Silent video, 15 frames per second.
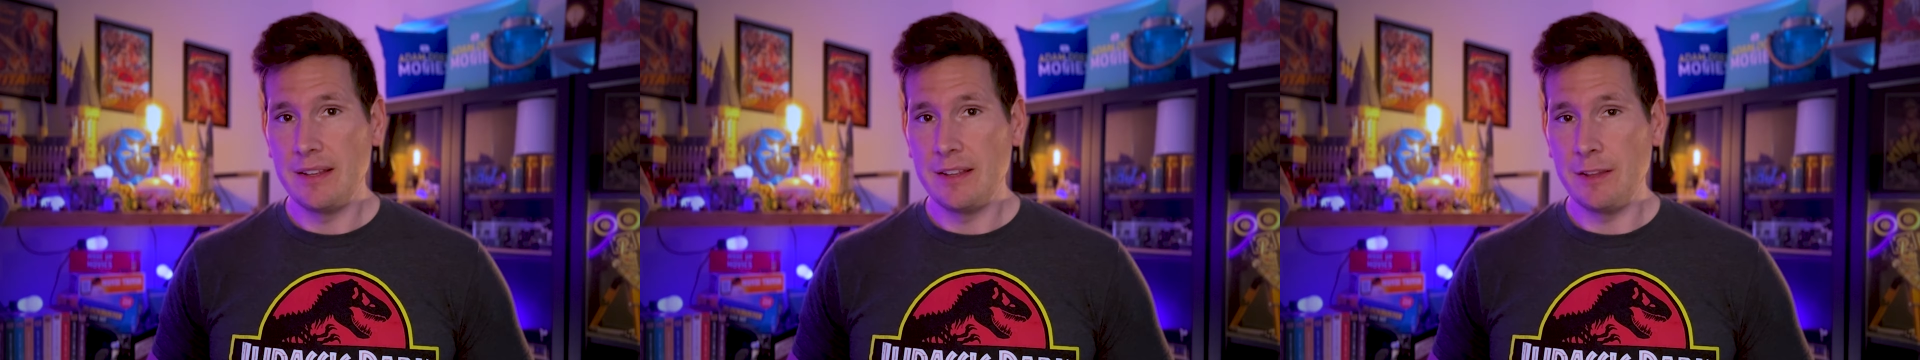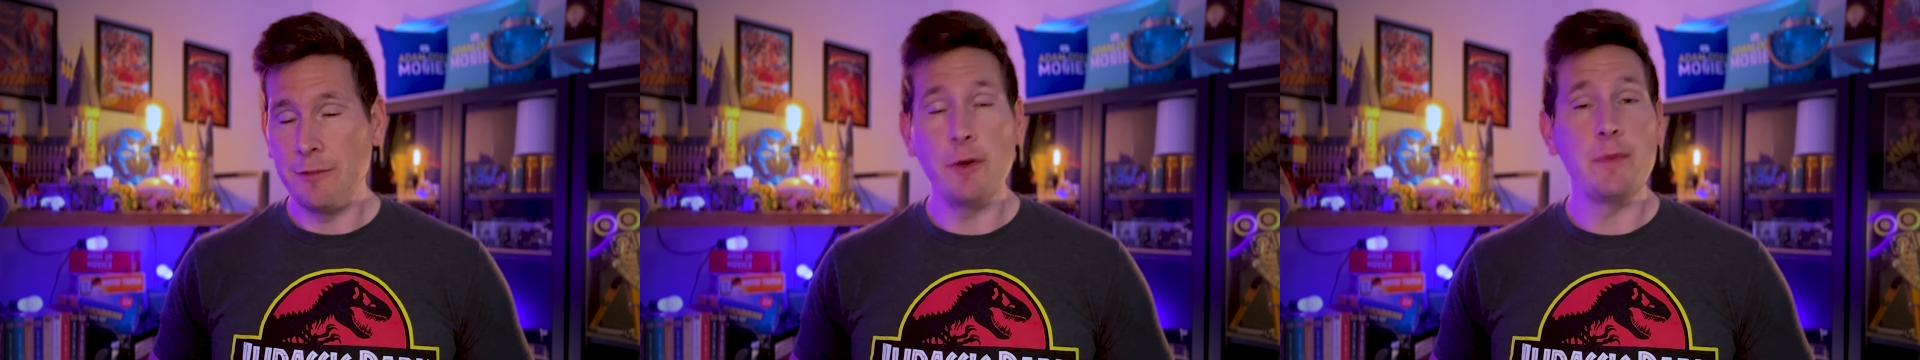
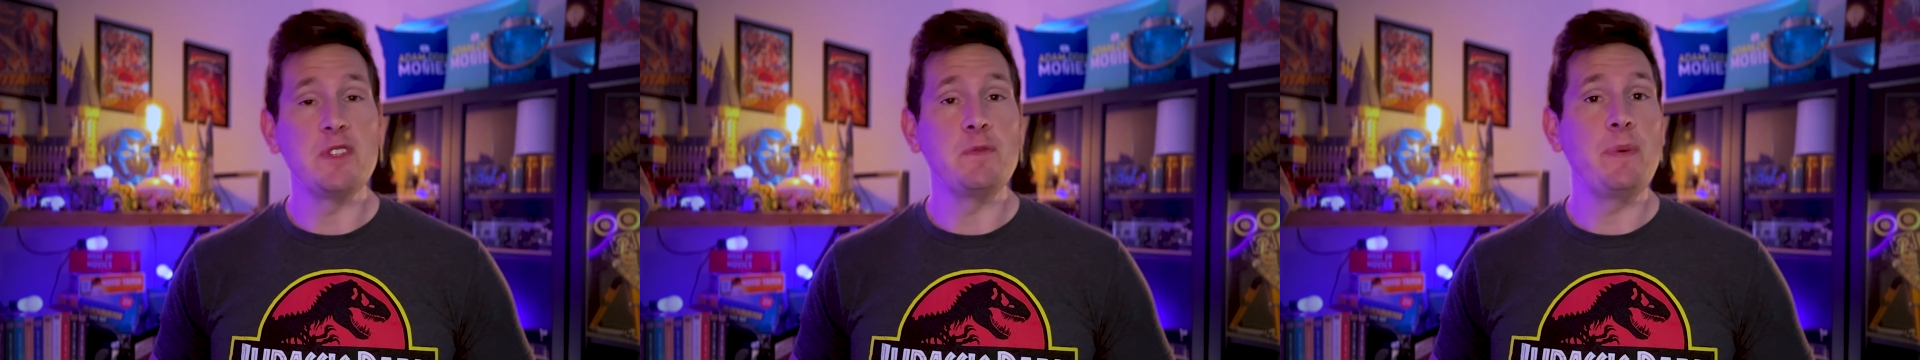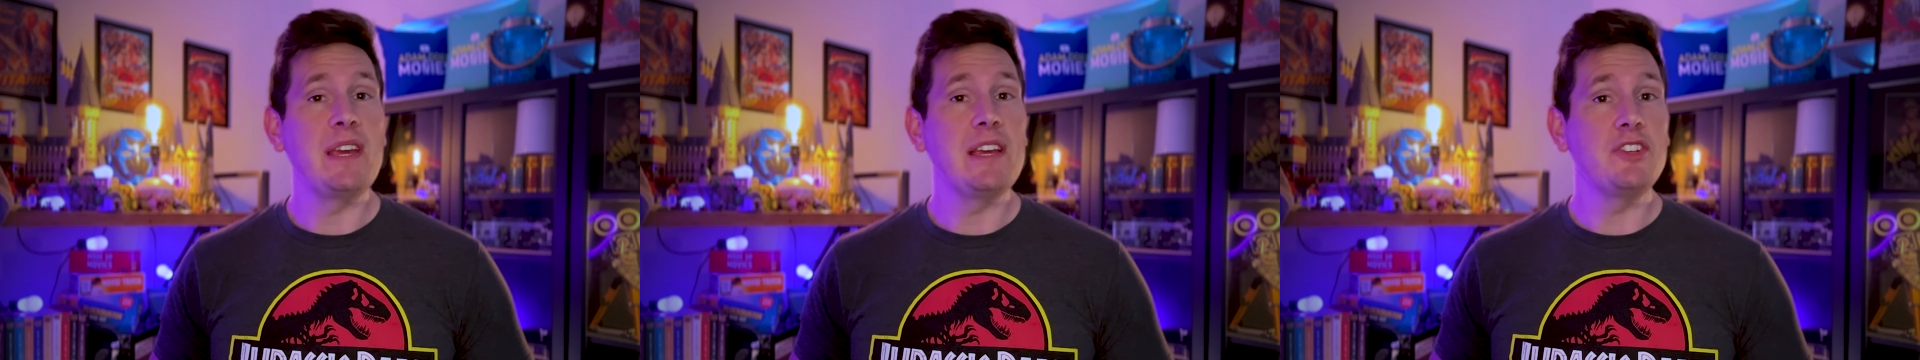The film is
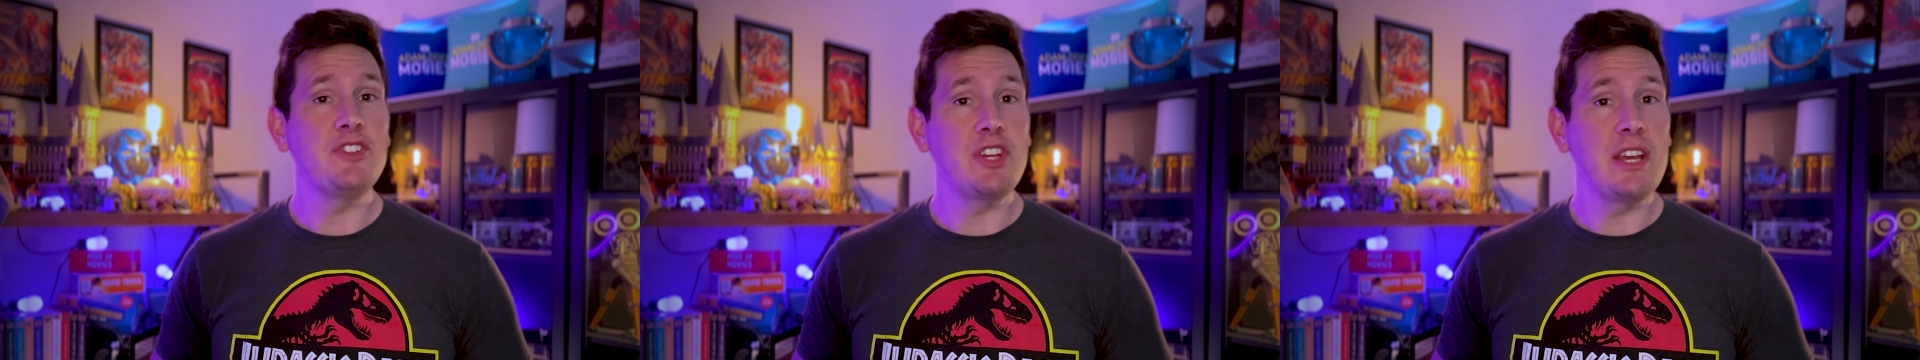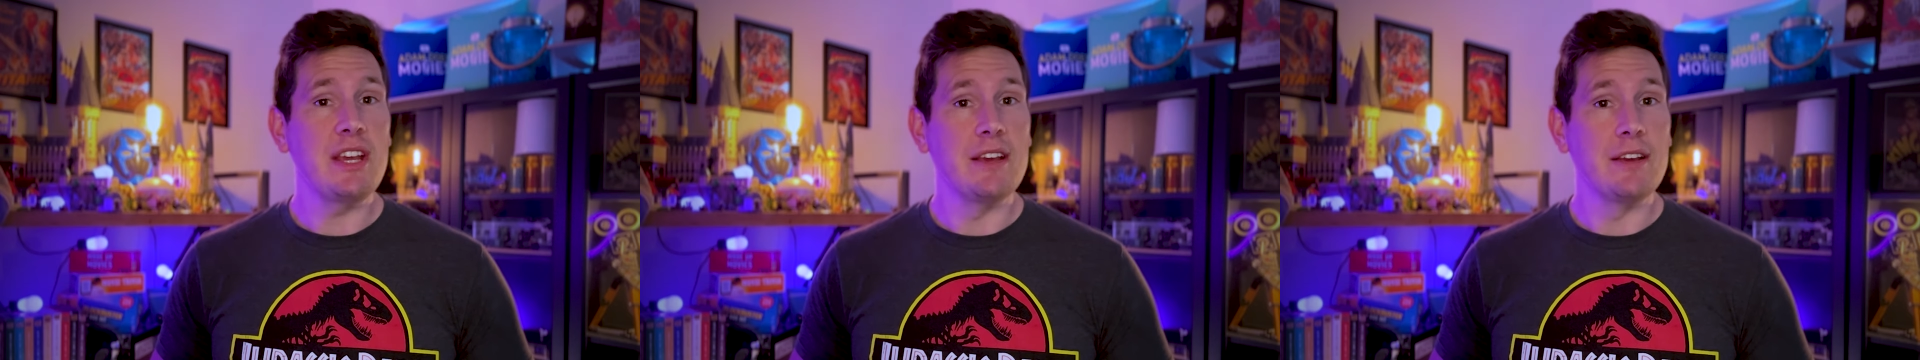P
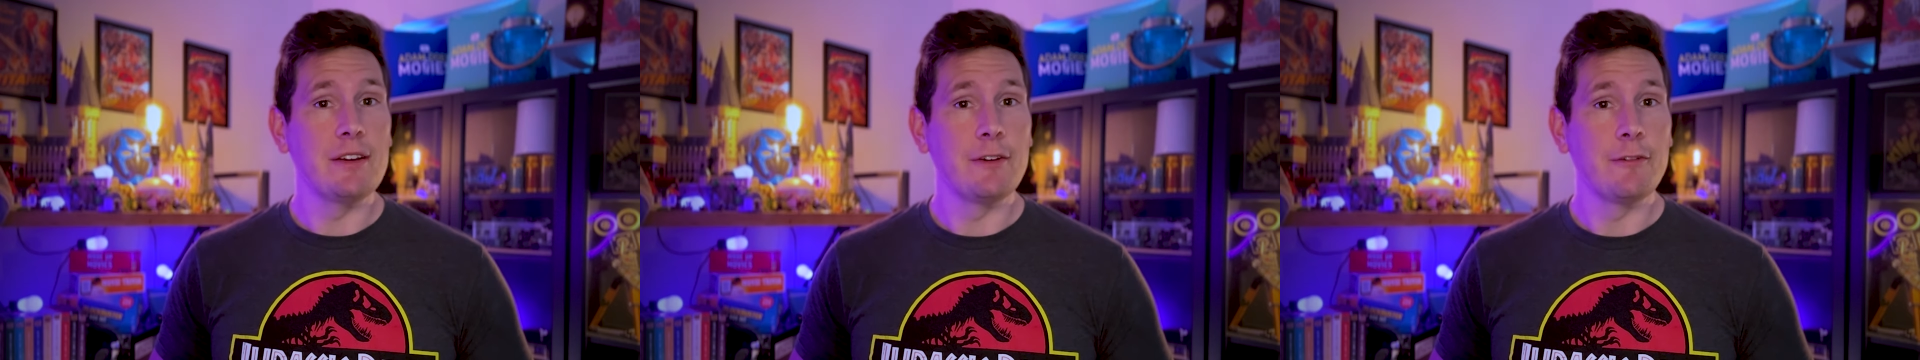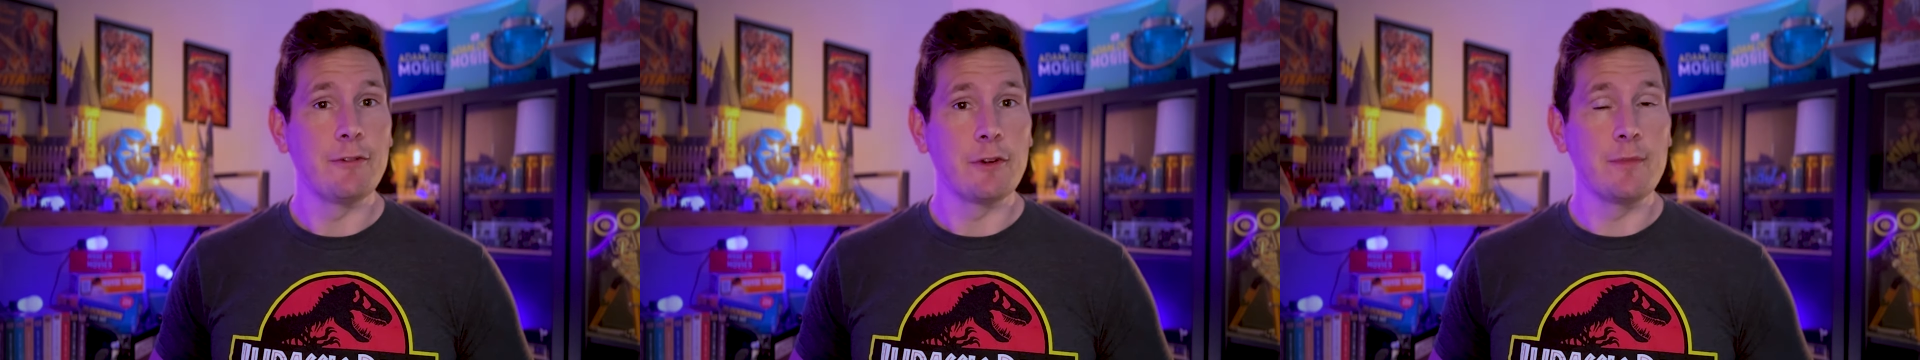G
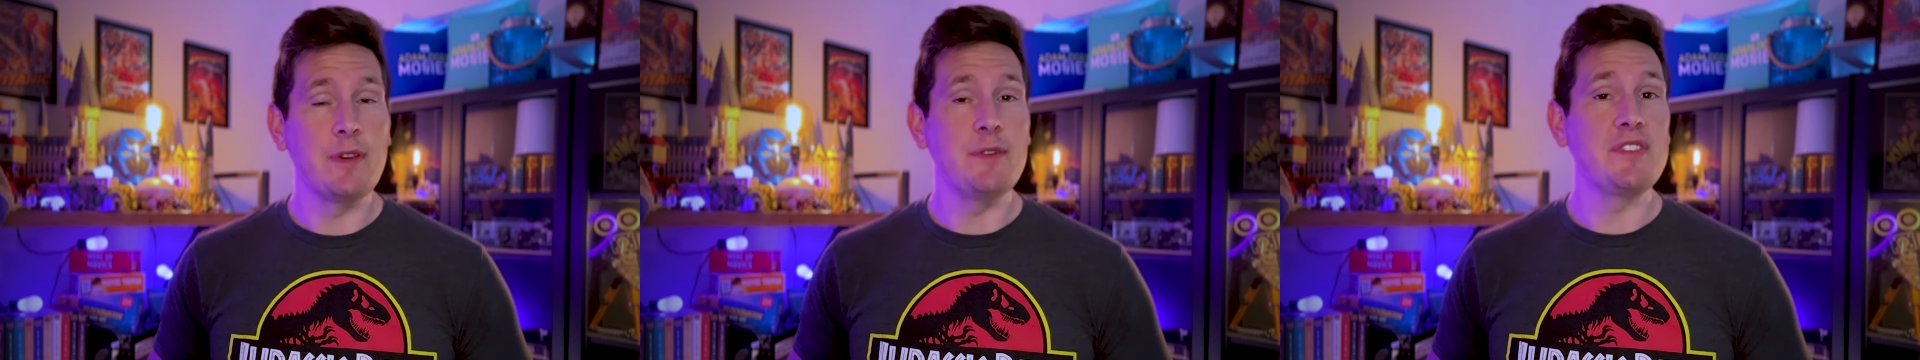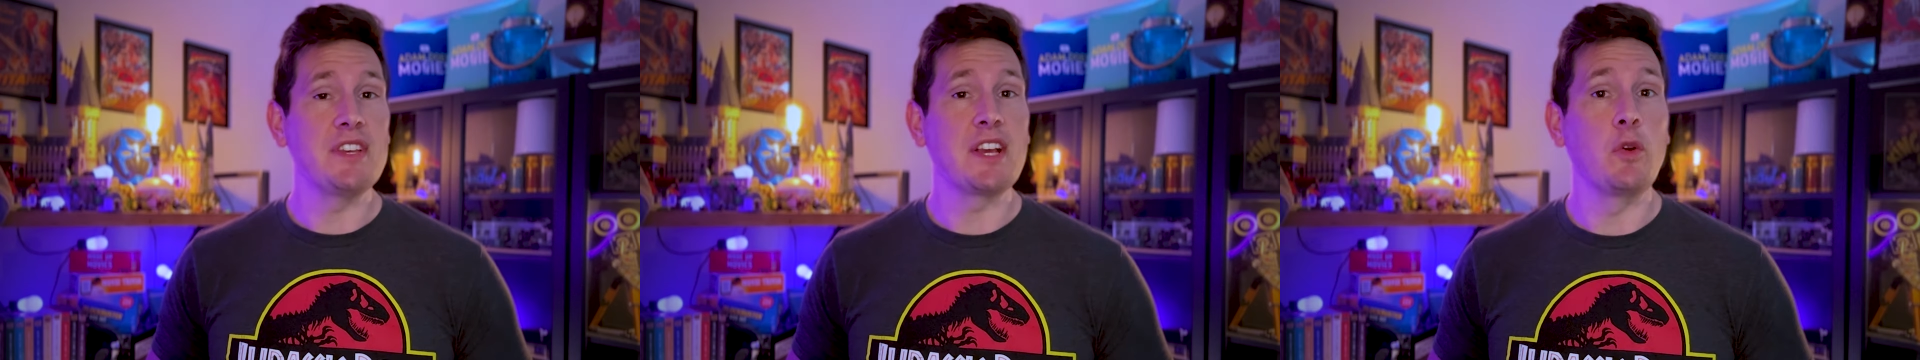for
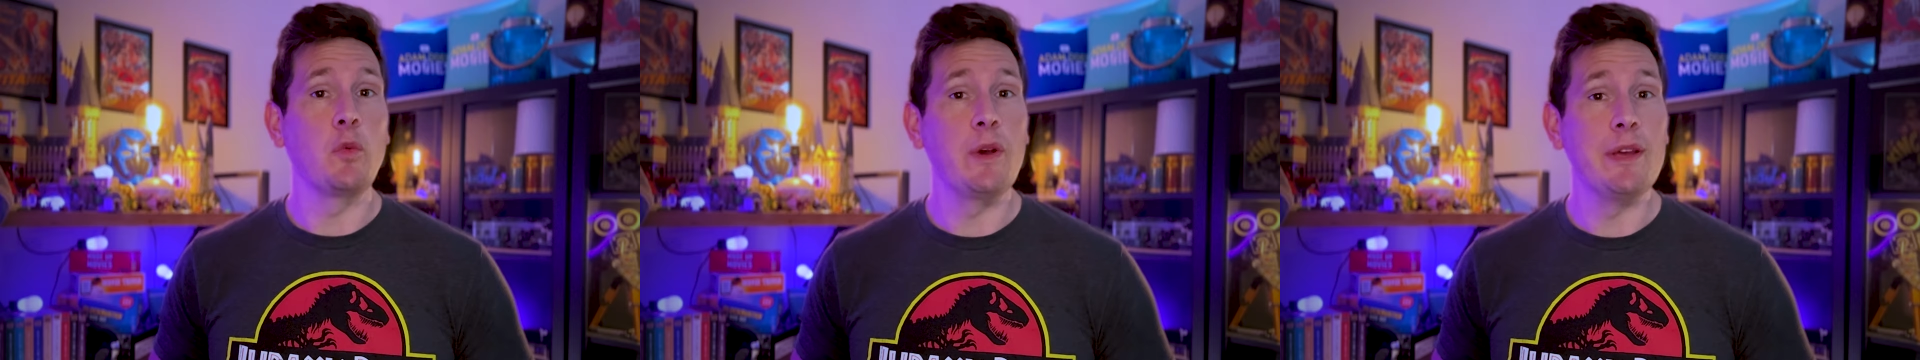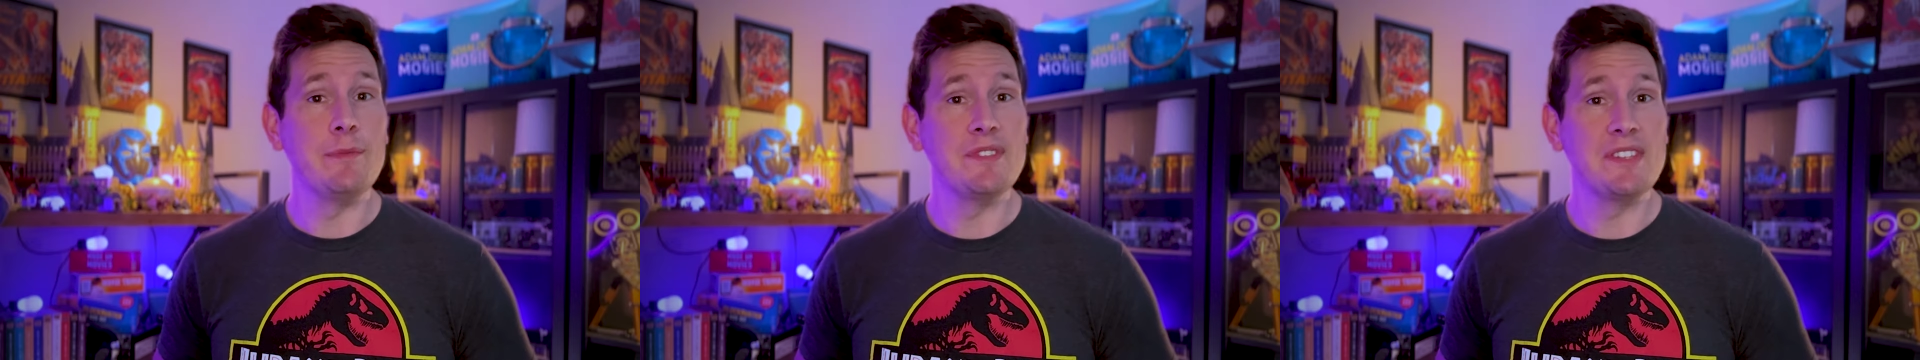music and
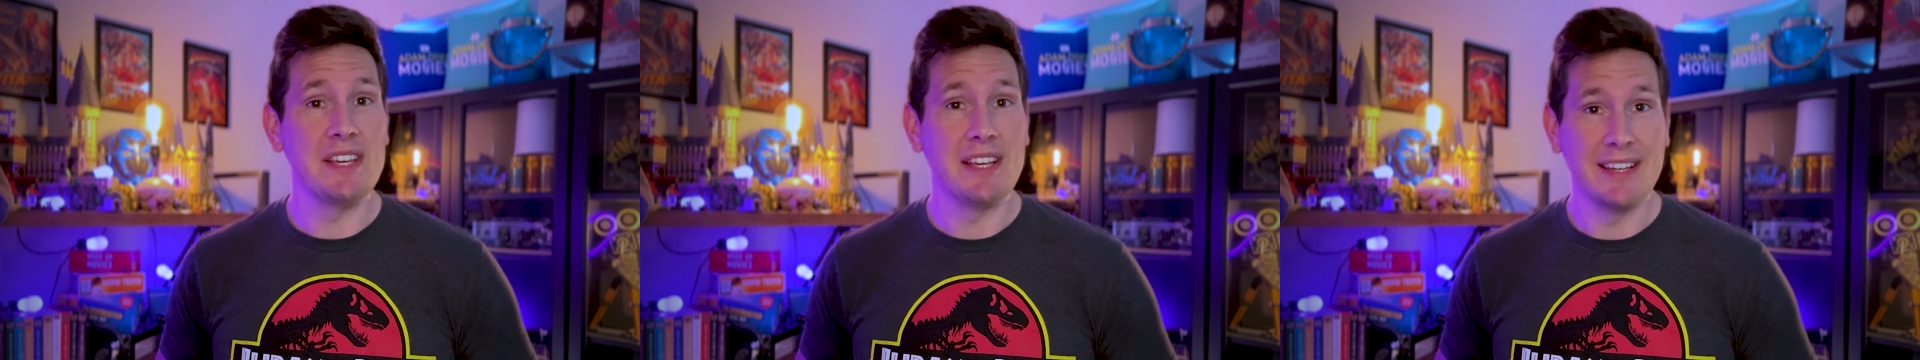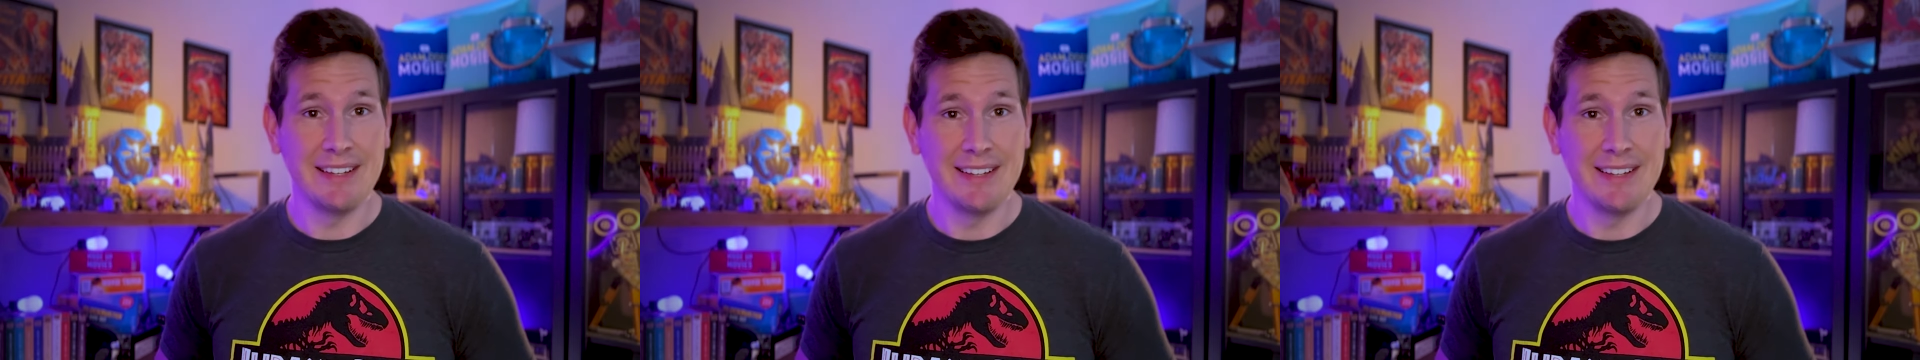whimsy.